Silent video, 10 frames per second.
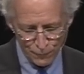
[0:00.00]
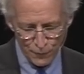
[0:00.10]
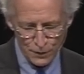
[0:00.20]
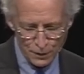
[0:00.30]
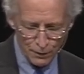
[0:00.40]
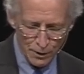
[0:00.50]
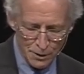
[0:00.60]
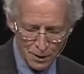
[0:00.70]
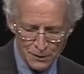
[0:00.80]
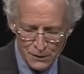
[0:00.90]
1
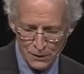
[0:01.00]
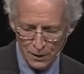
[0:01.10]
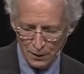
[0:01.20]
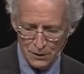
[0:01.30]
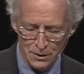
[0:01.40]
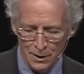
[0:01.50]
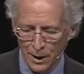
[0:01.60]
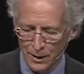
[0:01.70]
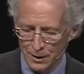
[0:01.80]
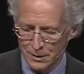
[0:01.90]
Corinthians 6
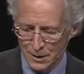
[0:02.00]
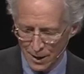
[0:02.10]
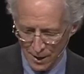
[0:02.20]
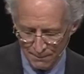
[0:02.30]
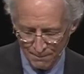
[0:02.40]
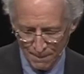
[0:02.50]
9 and 10.